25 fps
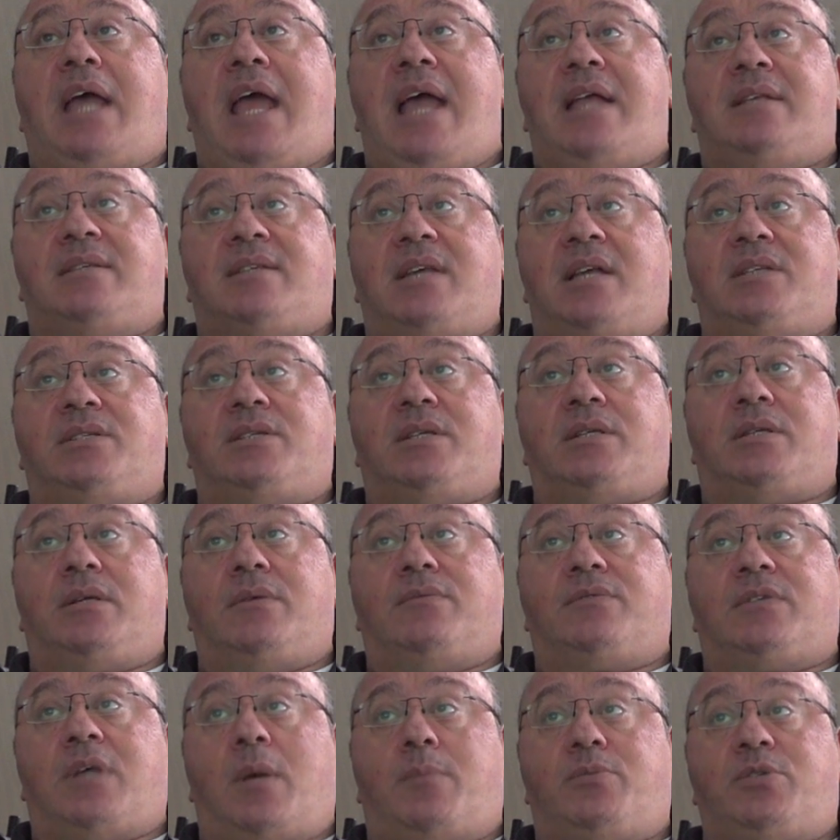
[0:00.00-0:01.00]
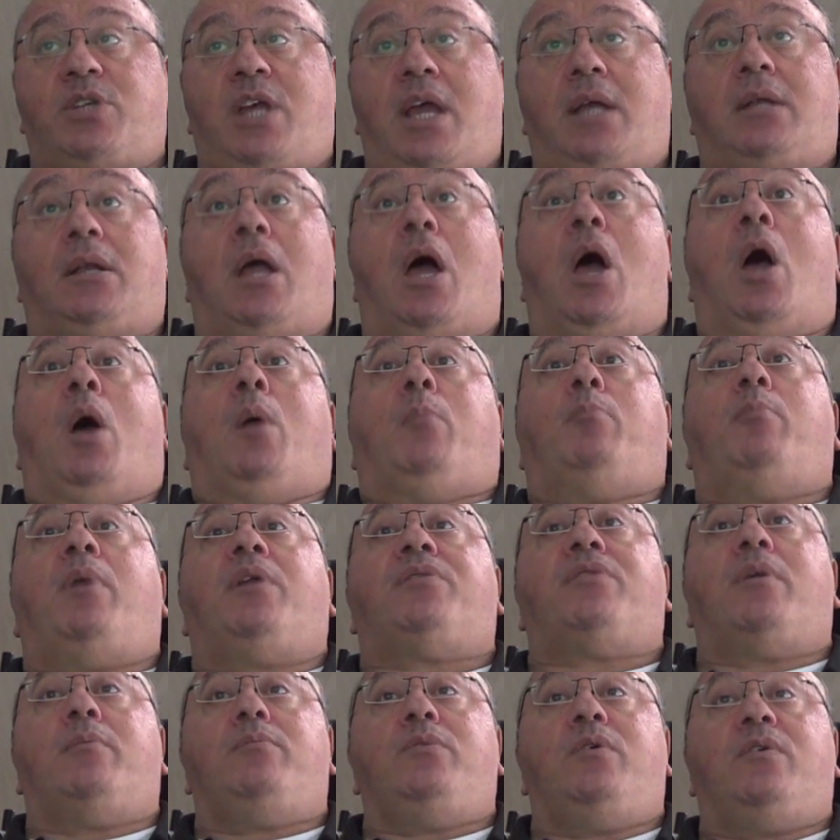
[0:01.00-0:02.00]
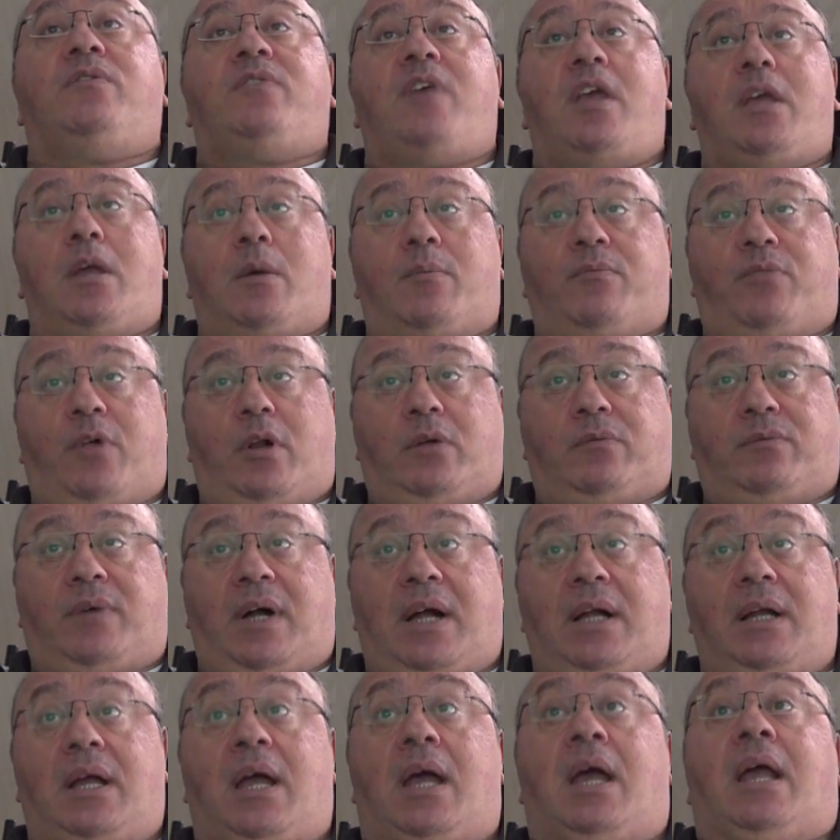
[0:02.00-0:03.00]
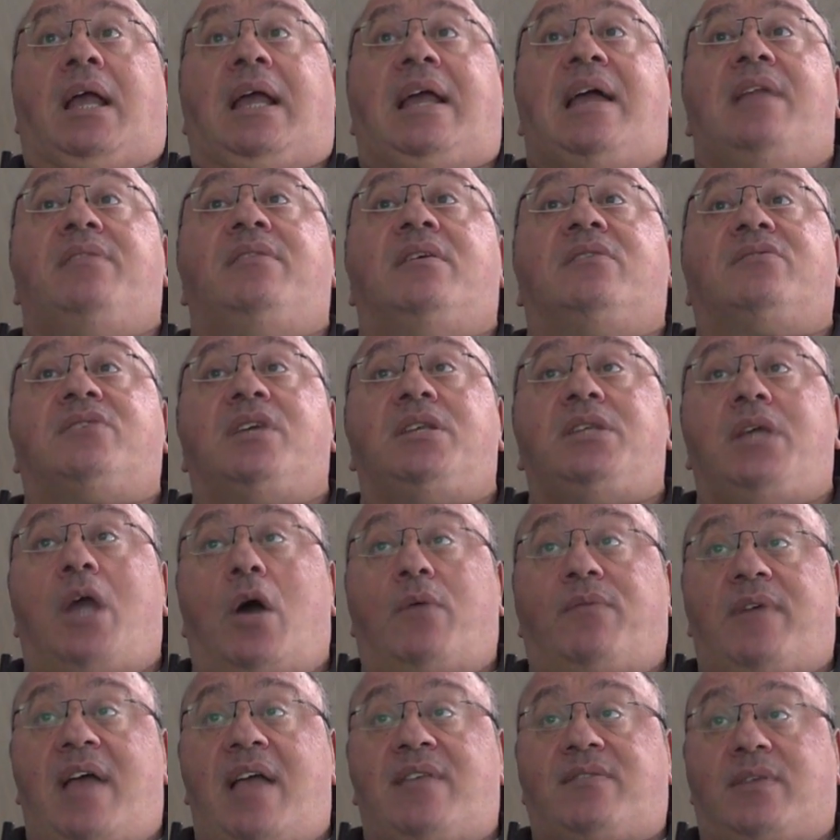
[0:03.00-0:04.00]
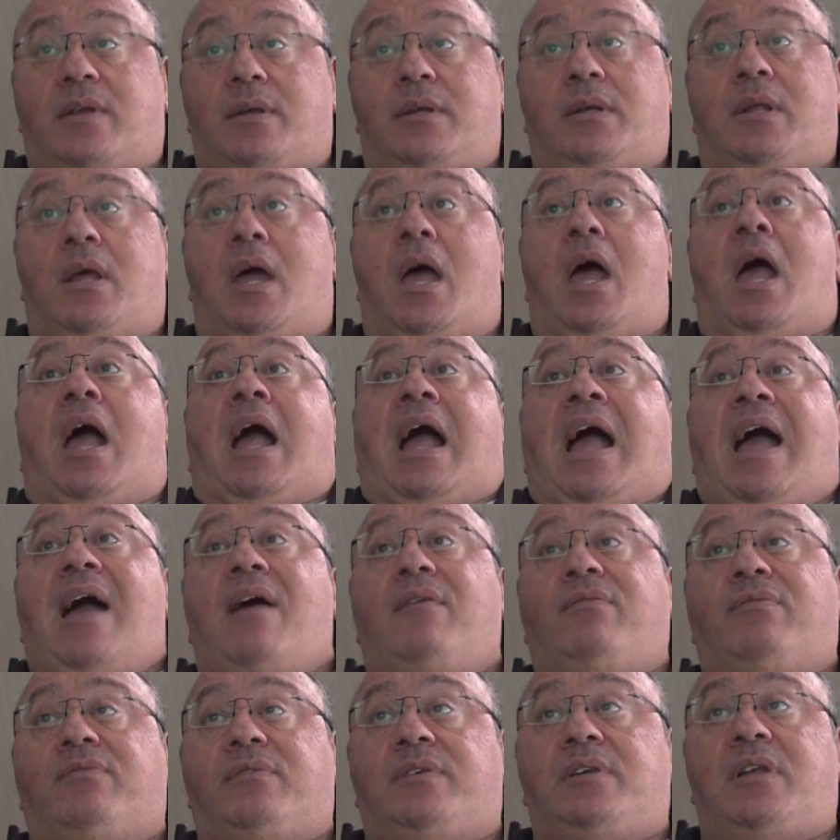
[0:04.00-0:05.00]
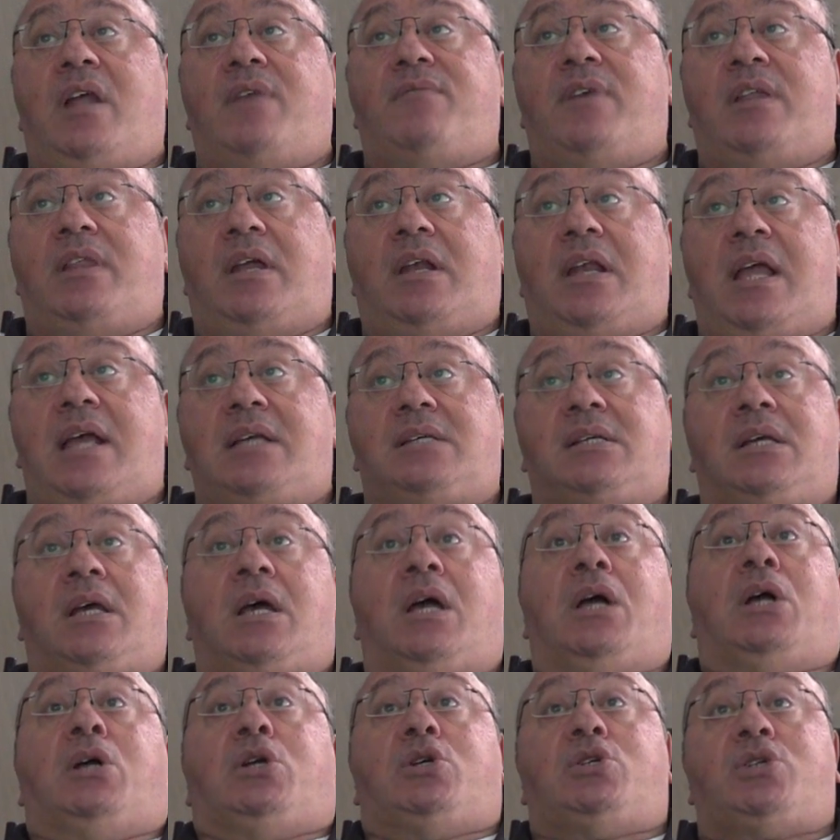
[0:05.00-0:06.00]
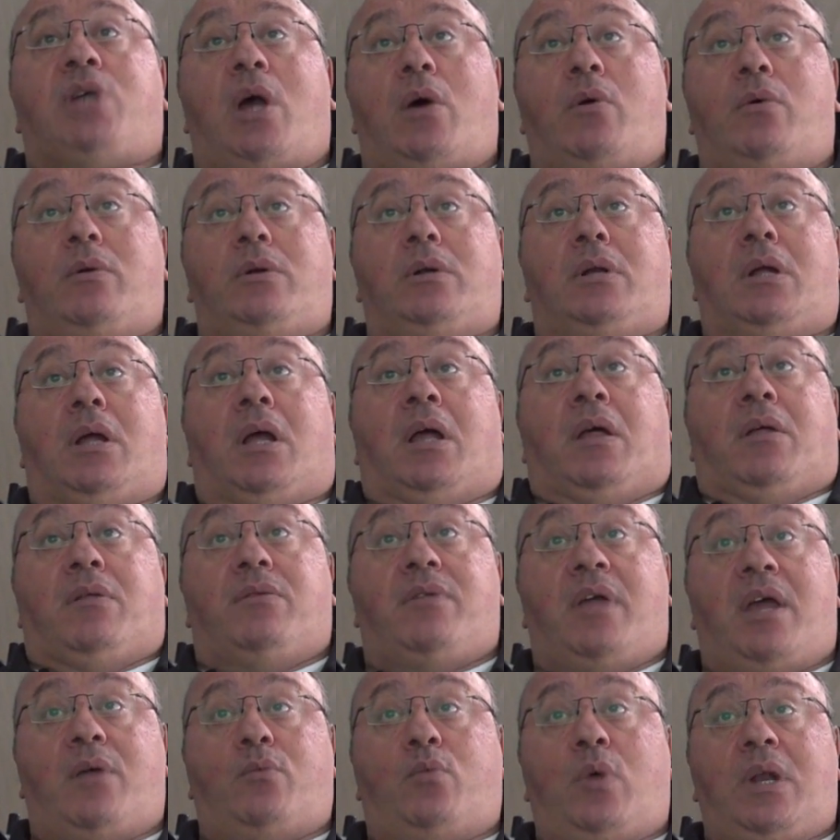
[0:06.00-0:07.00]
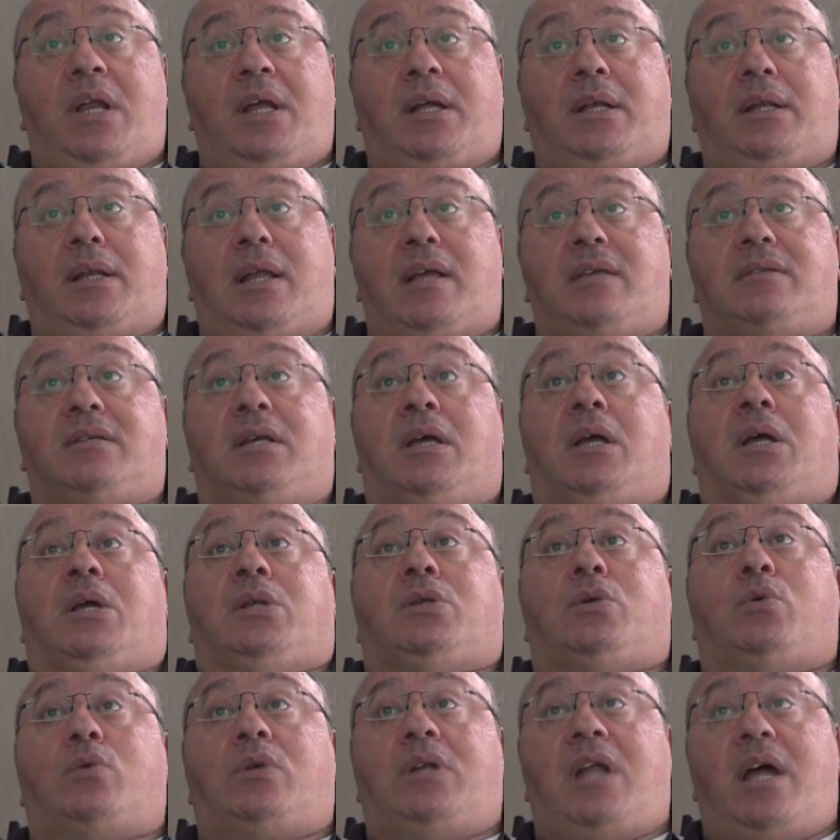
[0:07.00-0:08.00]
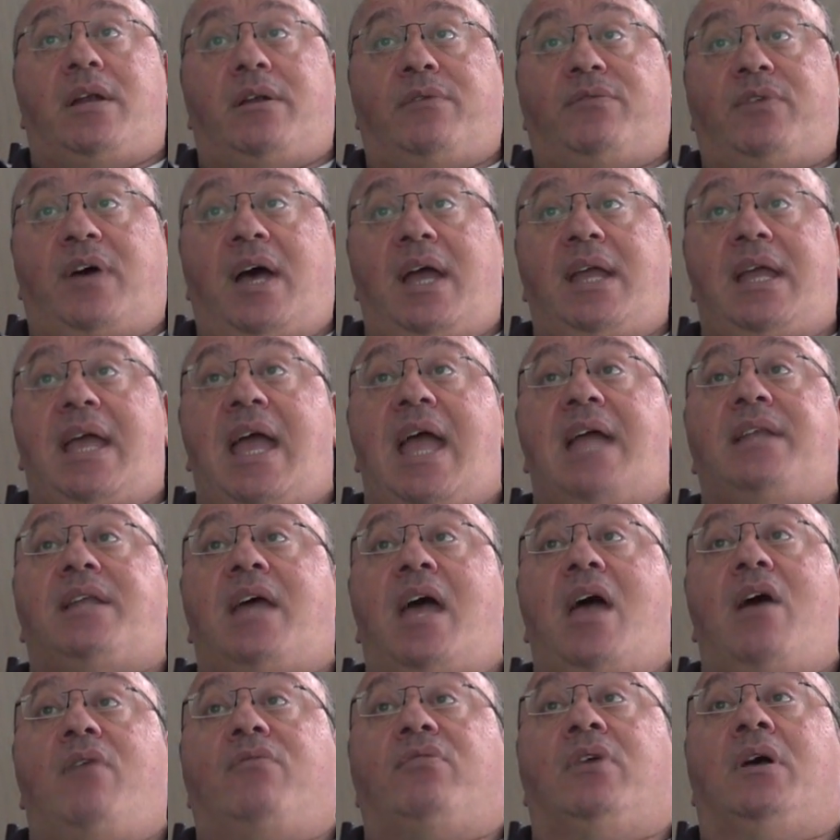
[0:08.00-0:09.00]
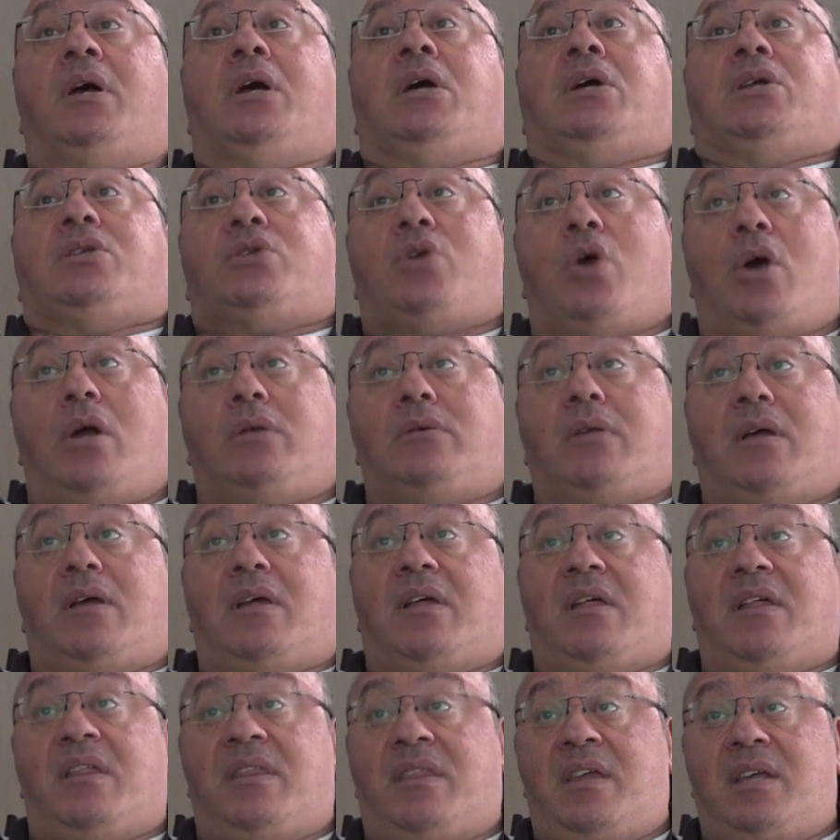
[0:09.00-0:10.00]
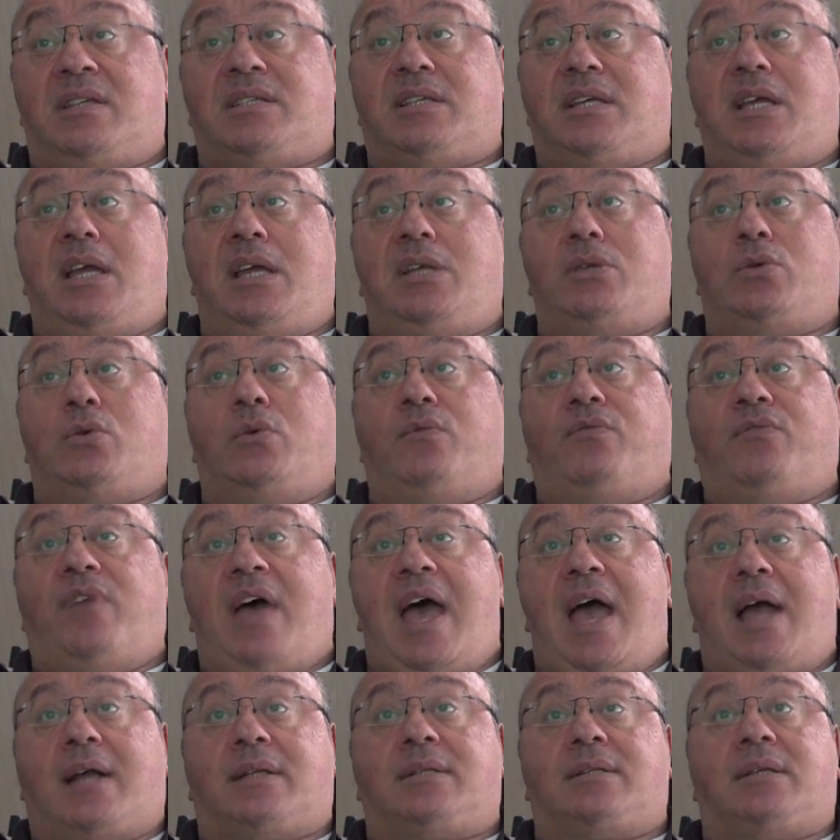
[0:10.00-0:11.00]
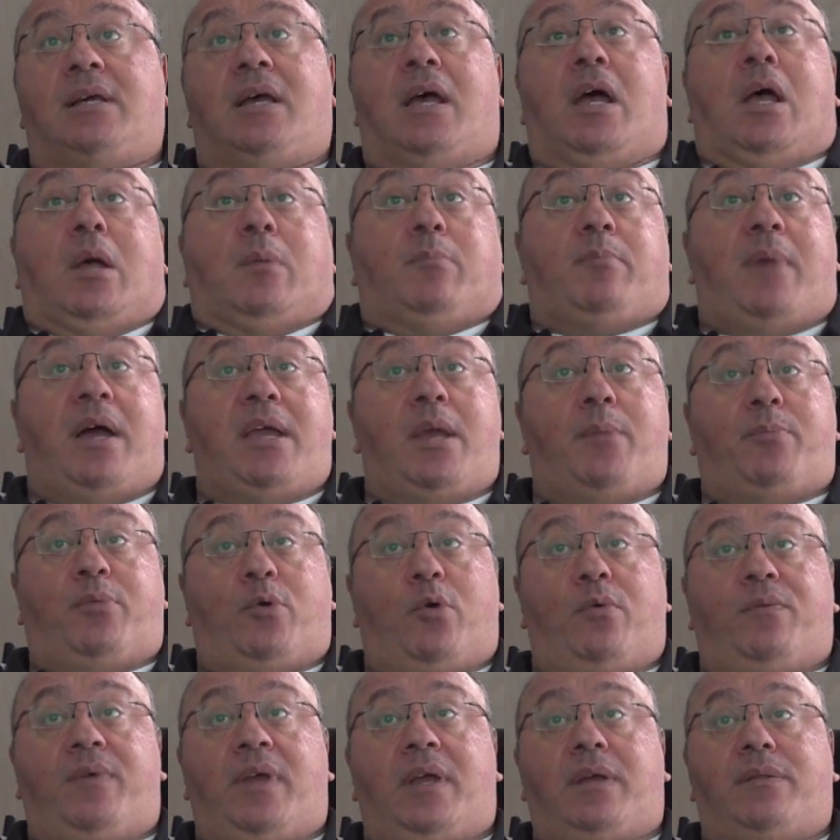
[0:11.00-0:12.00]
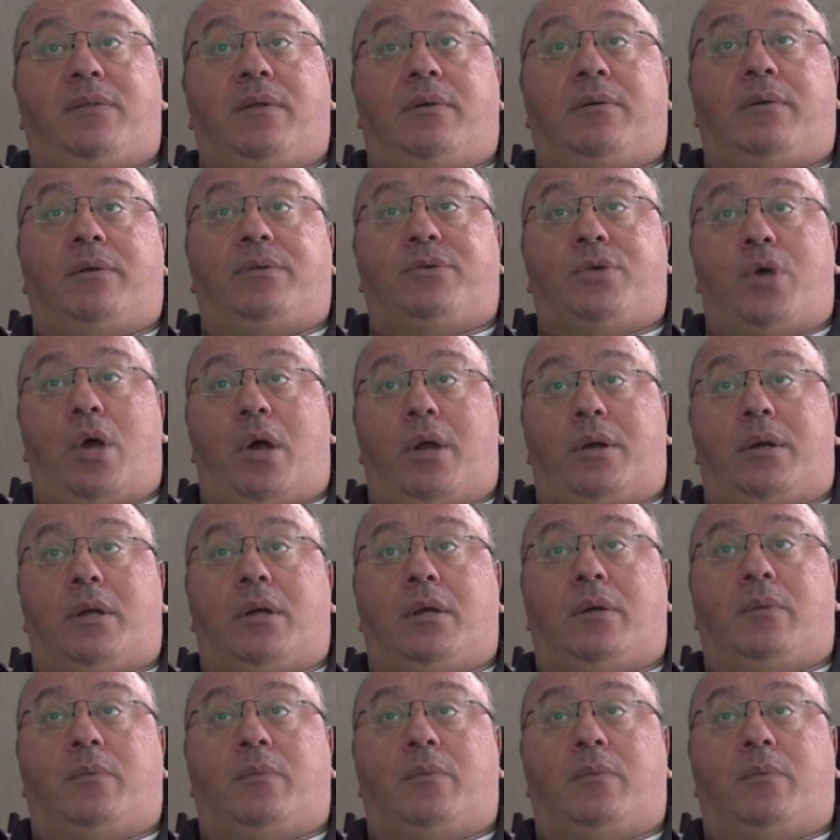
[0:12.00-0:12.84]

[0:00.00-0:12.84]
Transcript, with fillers: and sensitive subject, but the Museum Folkwang and the city of Essen have nevertheless shown their willingness to clarify and have turned this into facts by approving the return.